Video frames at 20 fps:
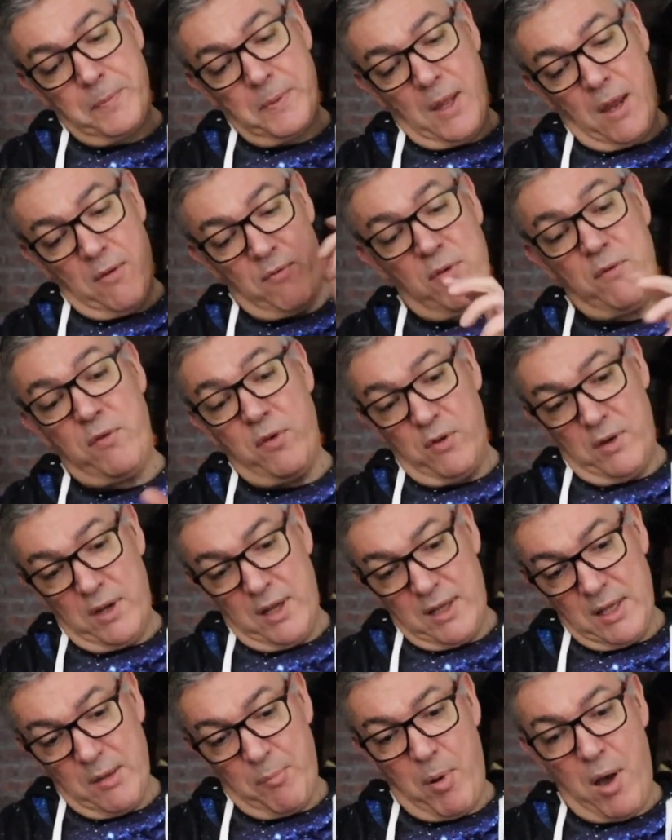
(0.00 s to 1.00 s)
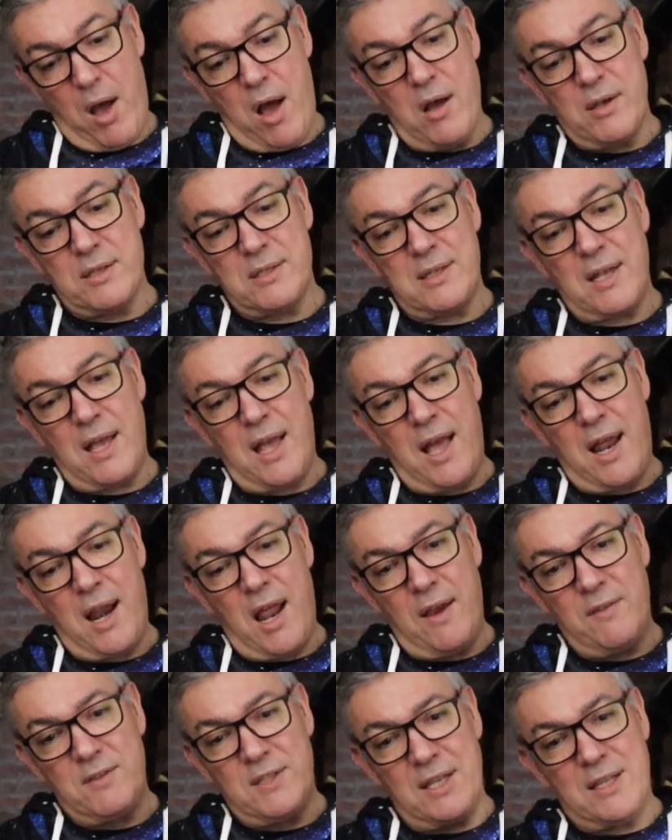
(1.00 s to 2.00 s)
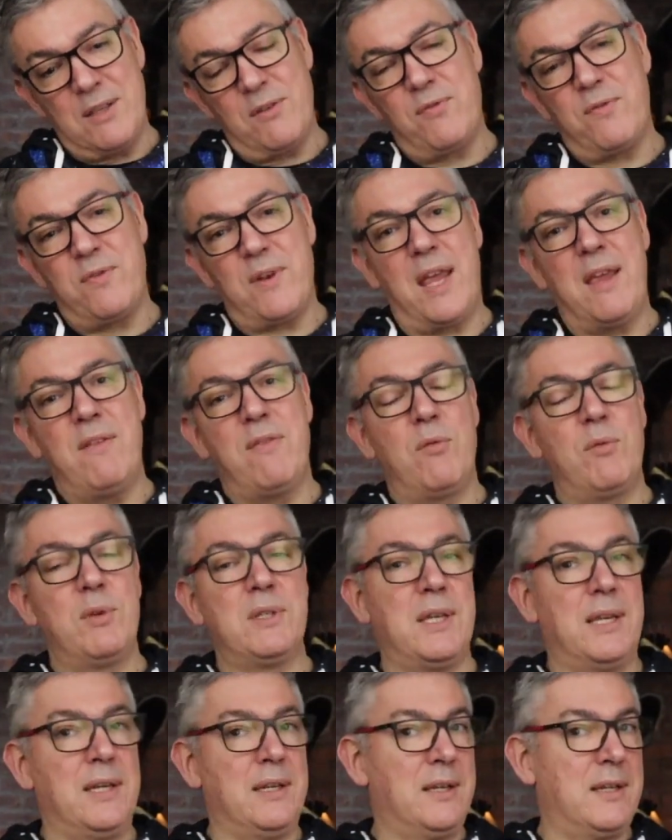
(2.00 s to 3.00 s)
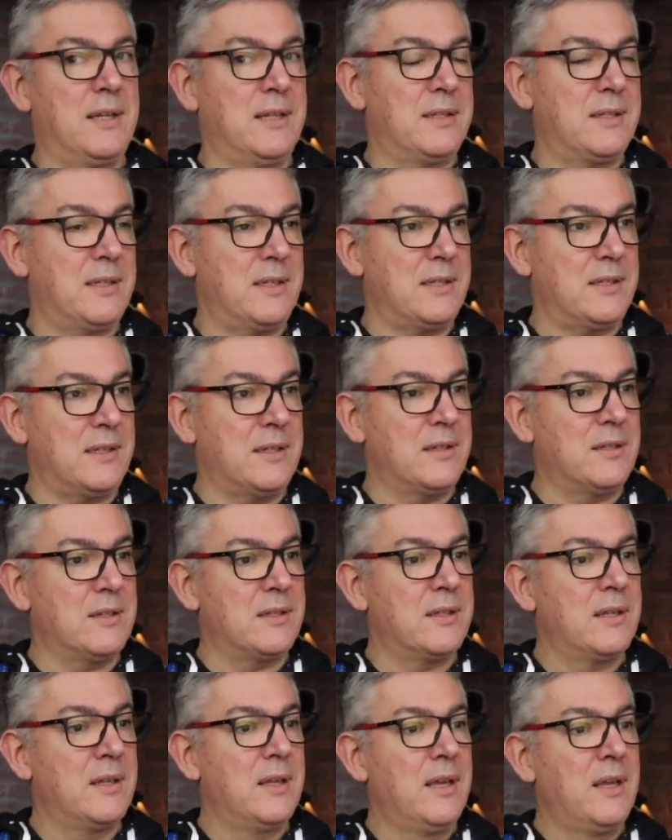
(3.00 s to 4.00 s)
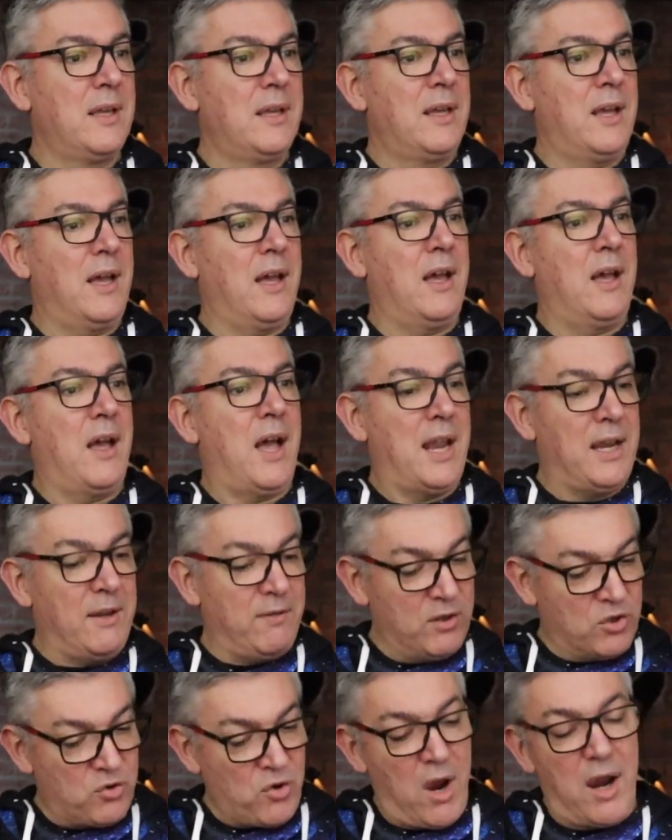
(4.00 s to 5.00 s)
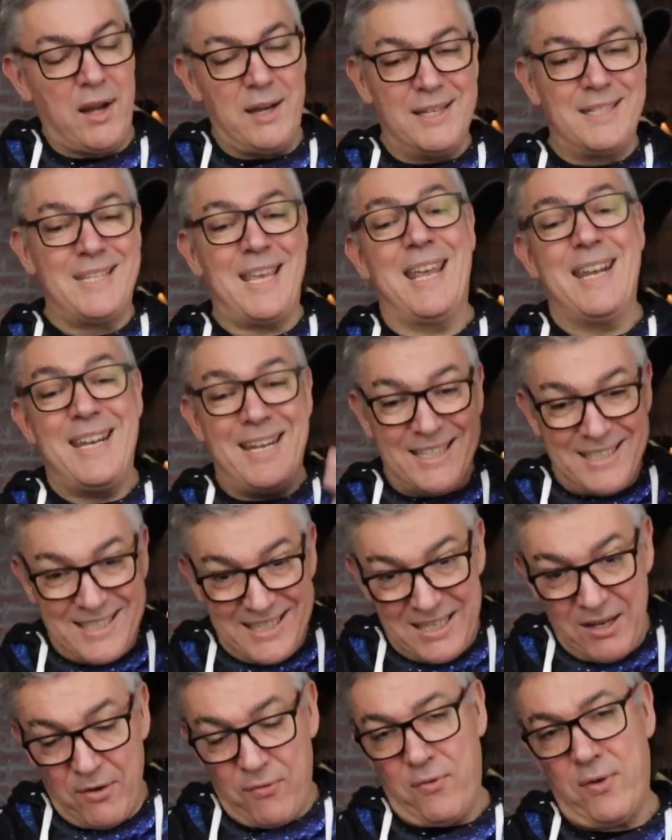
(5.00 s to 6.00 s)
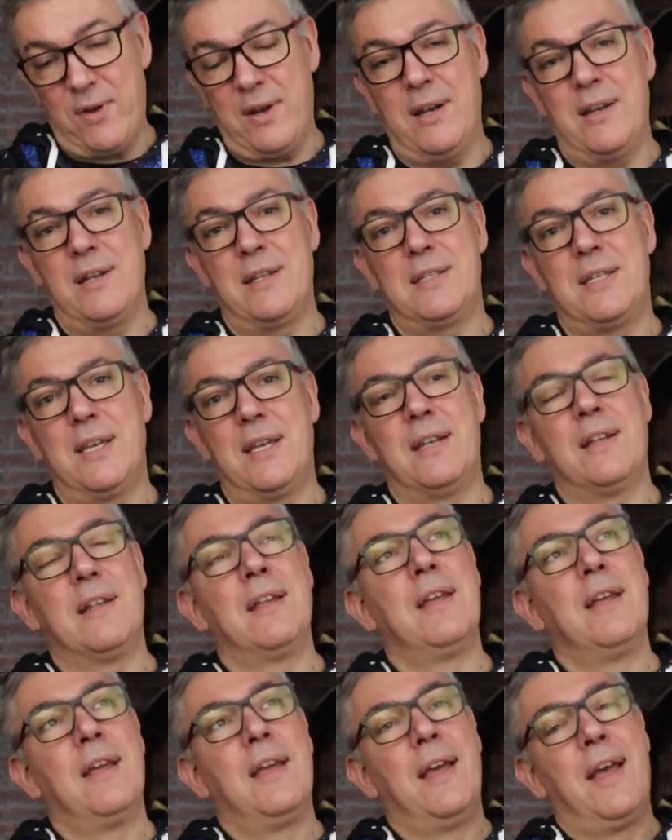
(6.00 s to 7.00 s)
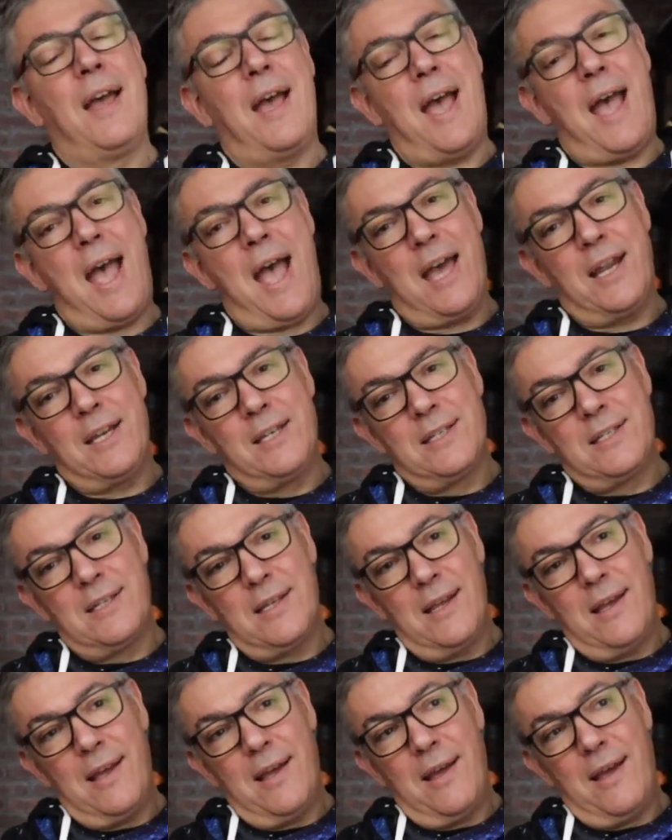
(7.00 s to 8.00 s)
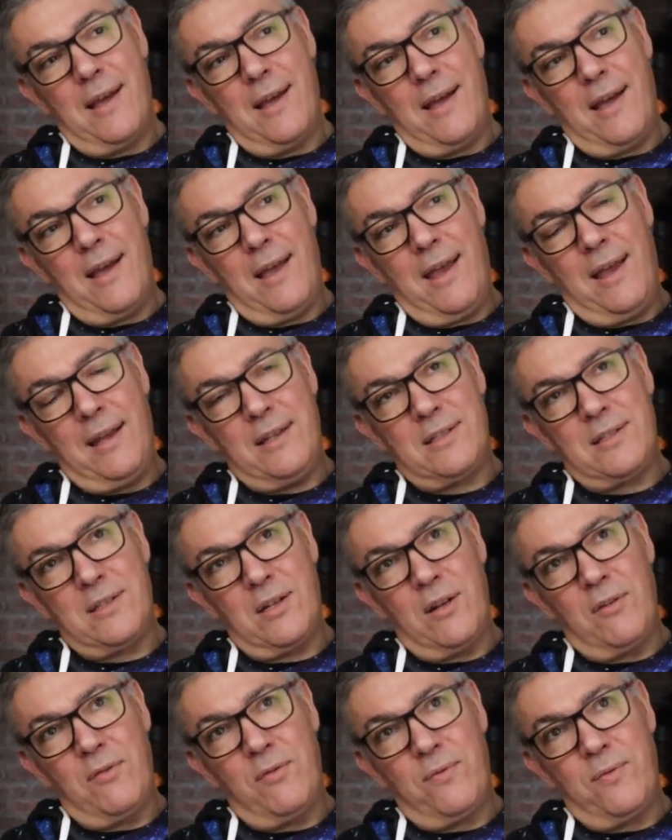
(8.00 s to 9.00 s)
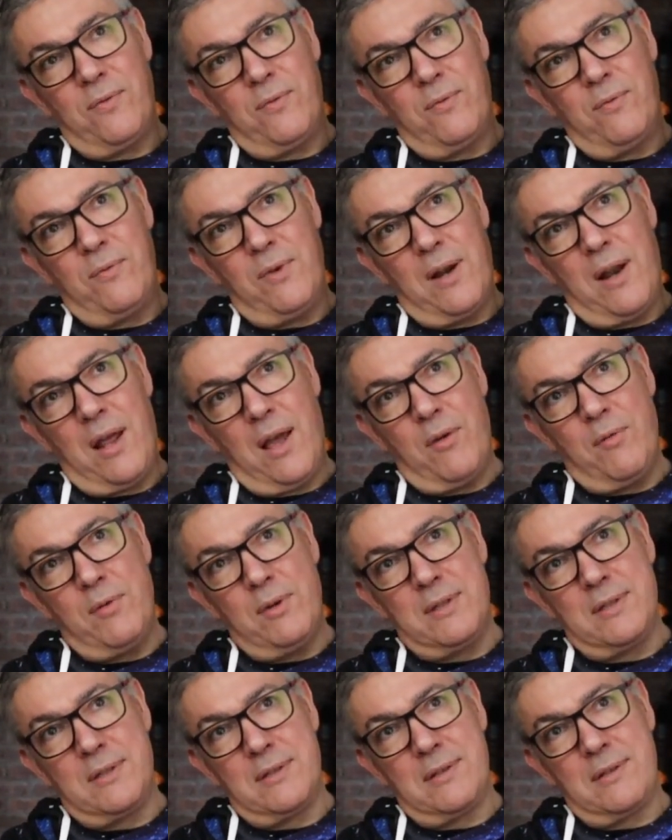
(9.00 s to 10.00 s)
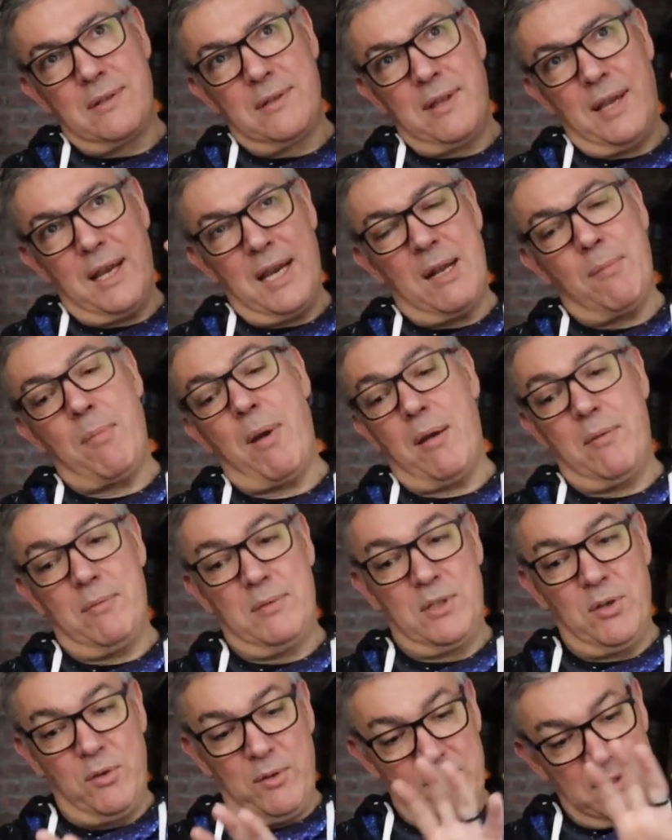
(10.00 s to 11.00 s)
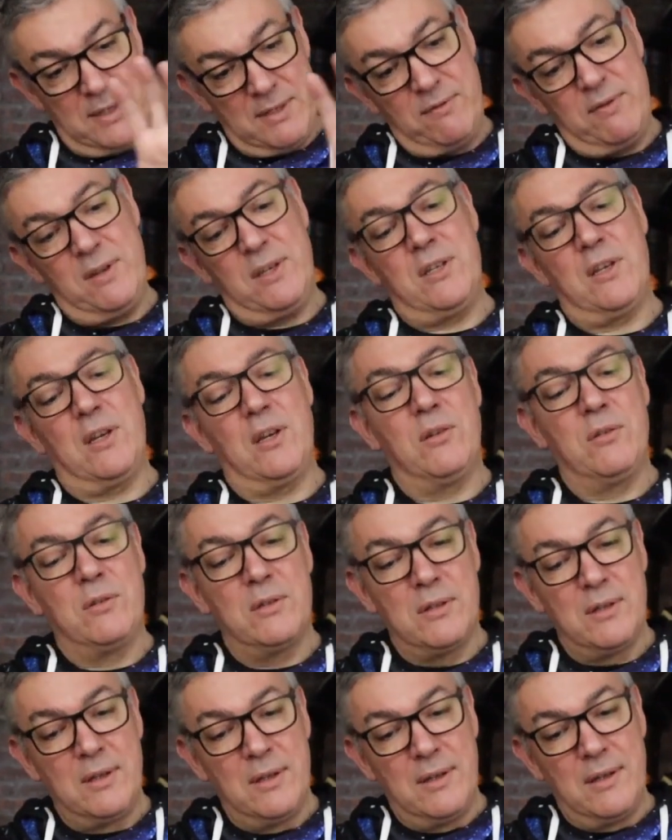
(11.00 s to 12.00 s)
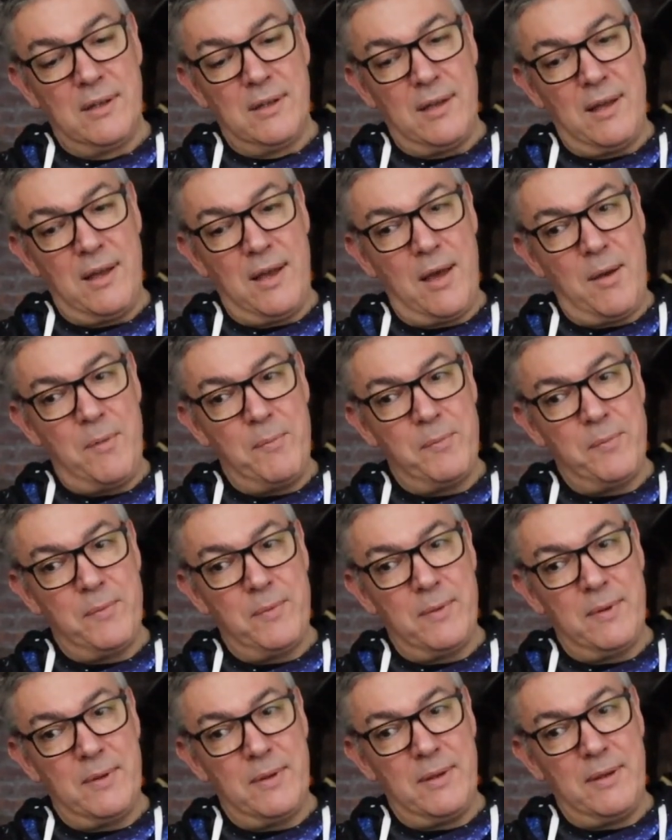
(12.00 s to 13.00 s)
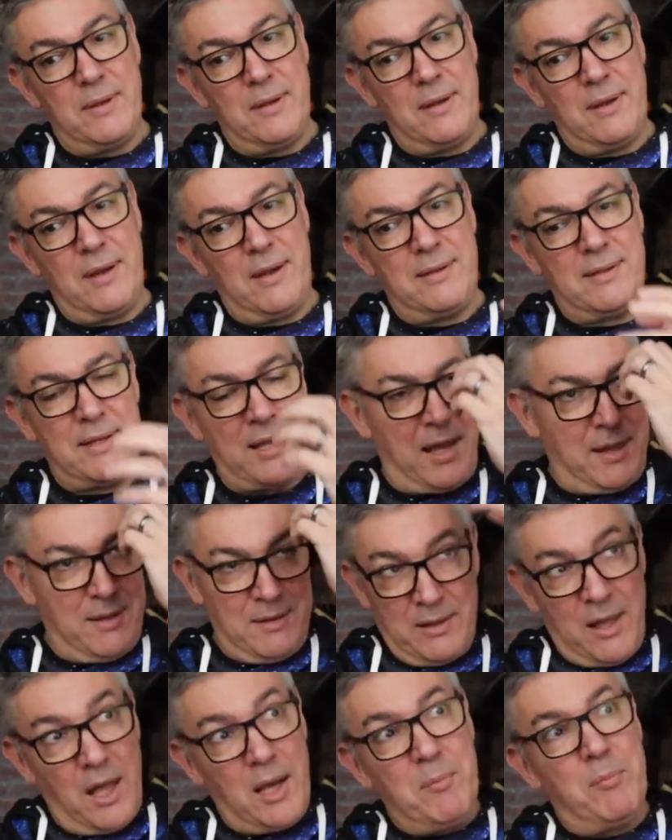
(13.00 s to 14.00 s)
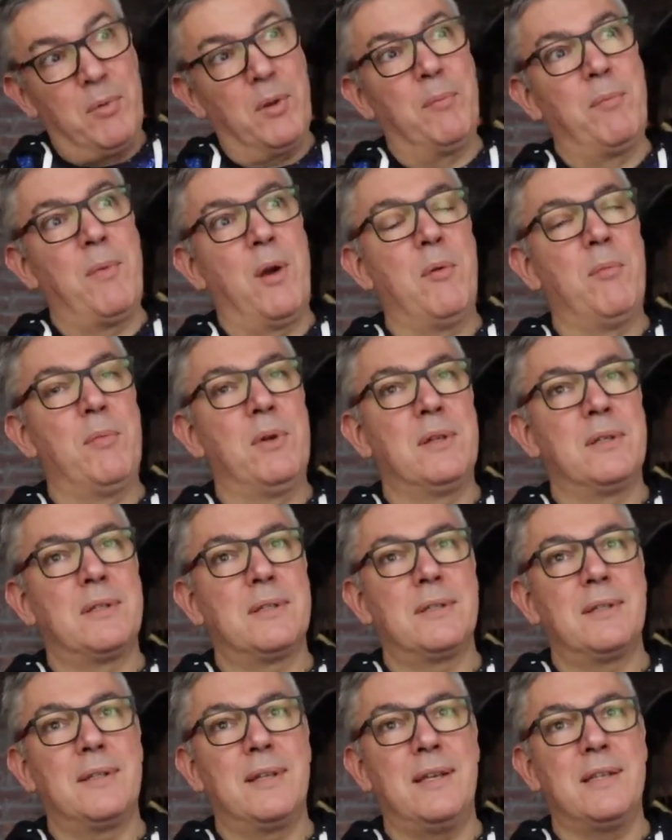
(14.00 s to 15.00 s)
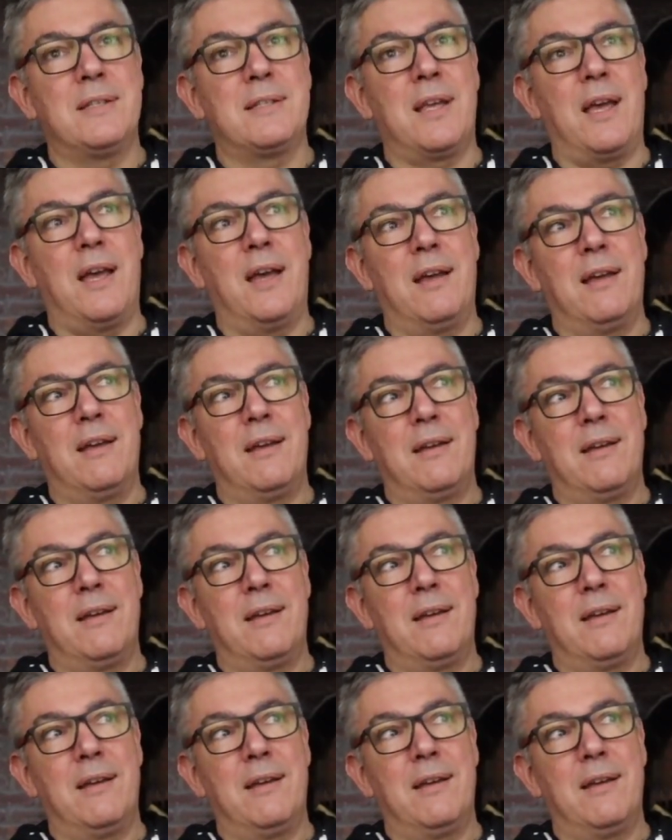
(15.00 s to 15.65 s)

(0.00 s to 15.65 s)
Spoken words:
I've reviewed it in the past, and I've said the flavour was inconsistent. And if you try it in a tin, it's different in a tin. And it's sort of, when I was thinking about doing this video, at that light bulb moment, is that